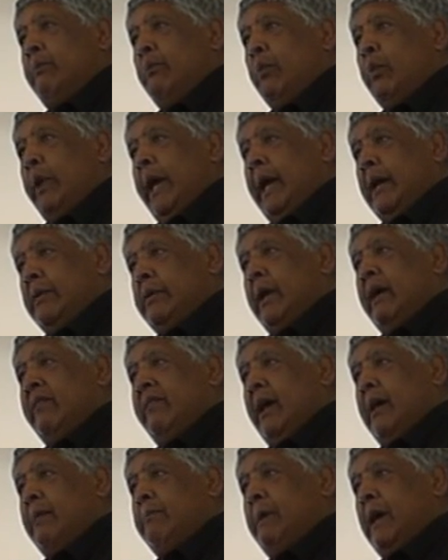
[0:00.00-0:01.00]
we had to have
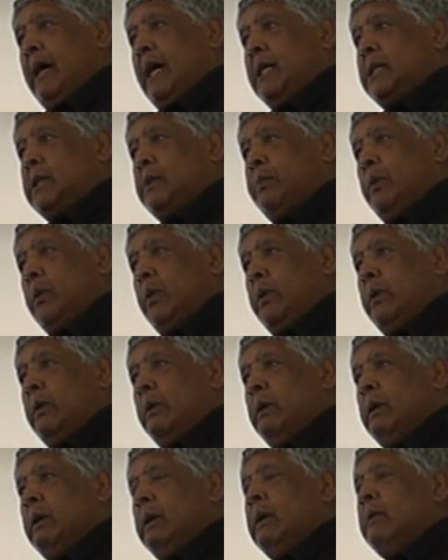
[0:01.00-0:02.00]
our passport.
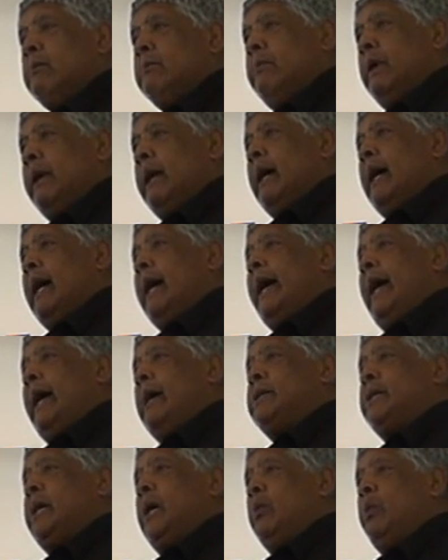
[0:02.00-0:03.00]
But I
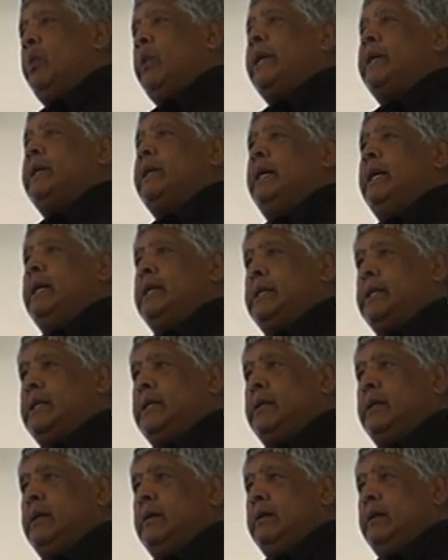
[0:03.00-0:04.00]
actually
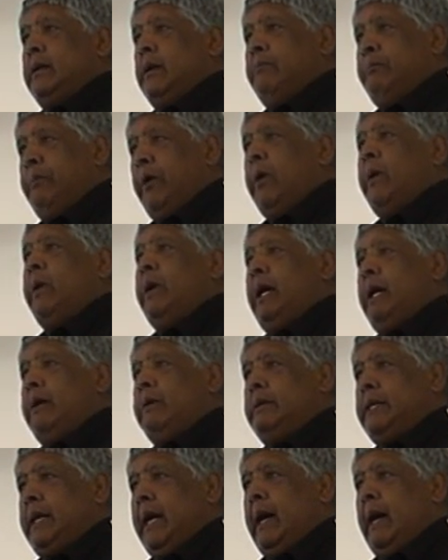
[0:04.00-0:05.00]
witnessed the
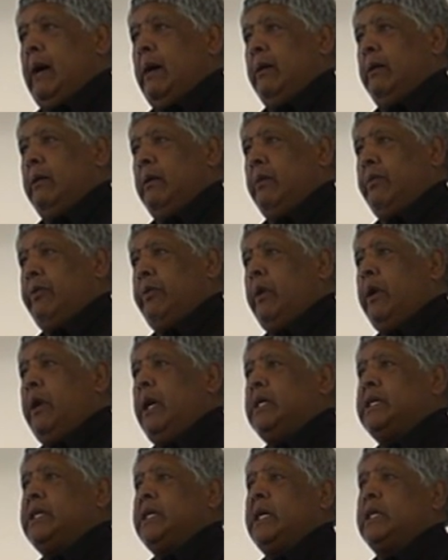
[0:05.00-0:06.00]
burning down of
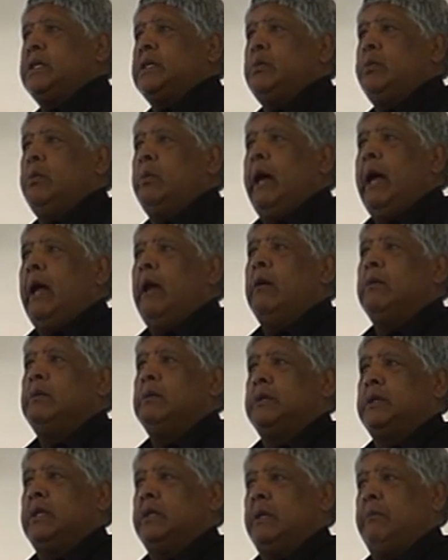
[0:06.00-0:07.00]
36
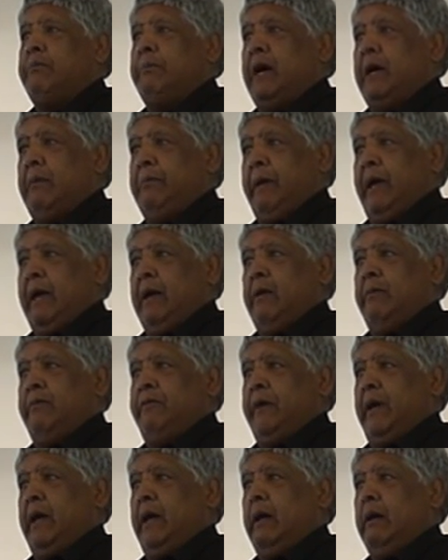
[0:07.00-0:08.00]
wells on the Piper
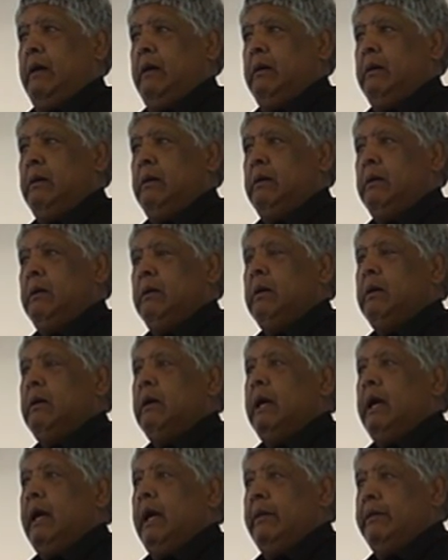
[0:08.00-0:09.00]
Alpha,
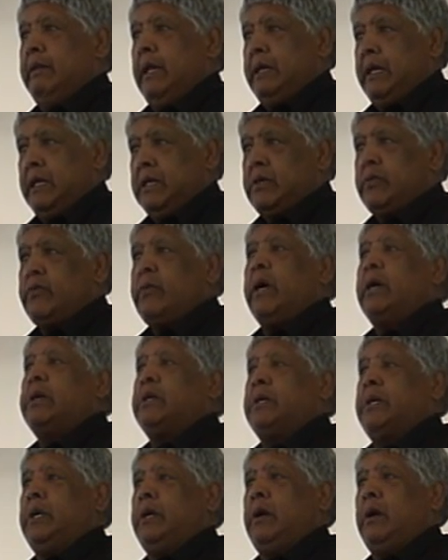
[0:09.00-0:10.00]
and the
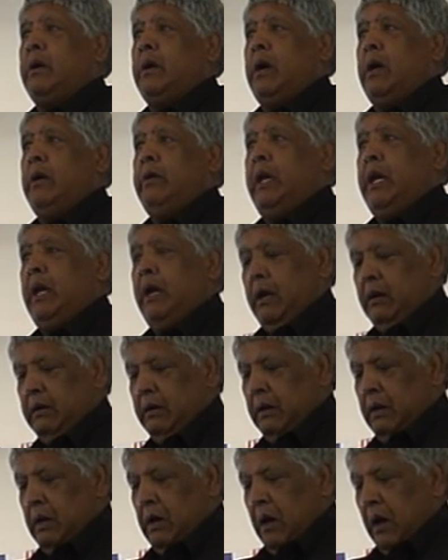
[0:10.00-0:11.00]
destruction not only
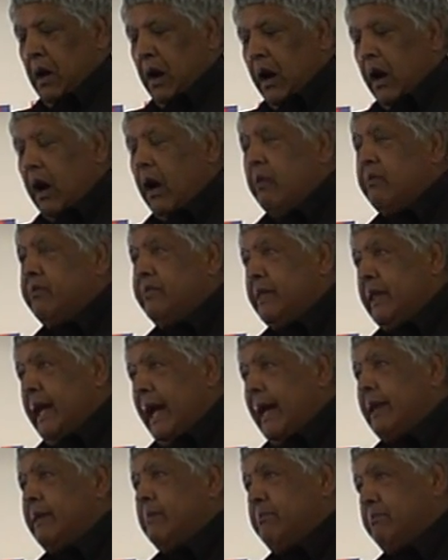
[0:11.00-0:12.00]
of
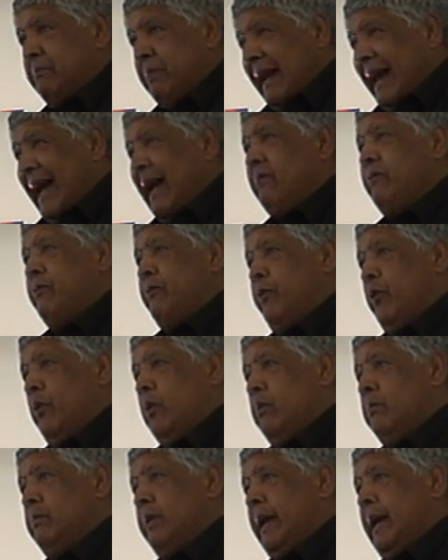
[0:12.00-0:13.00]
that
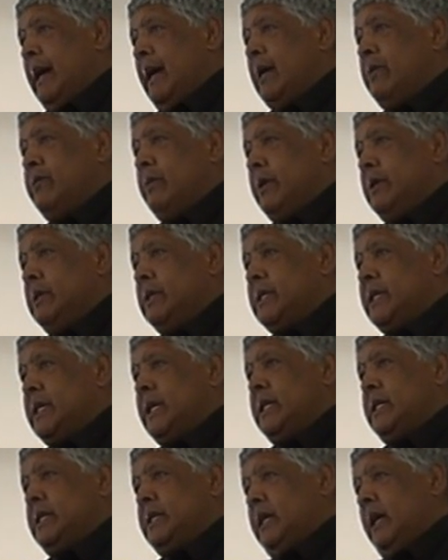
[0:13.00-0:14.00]
platform, but
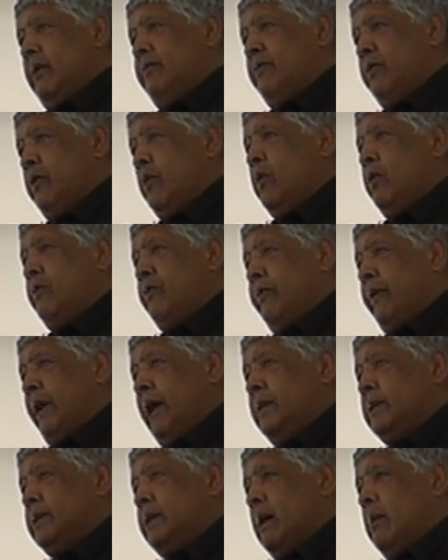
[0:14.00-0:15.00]
164
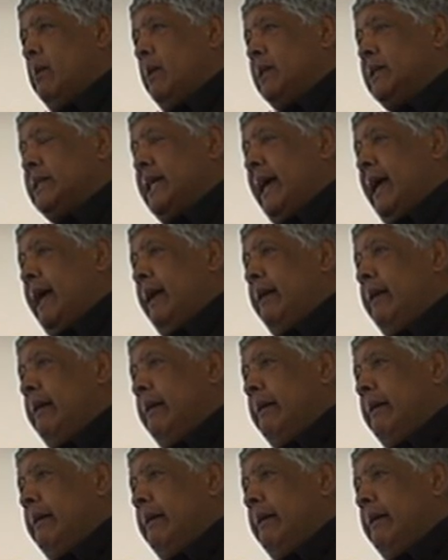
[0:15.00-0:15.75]
friends I once had.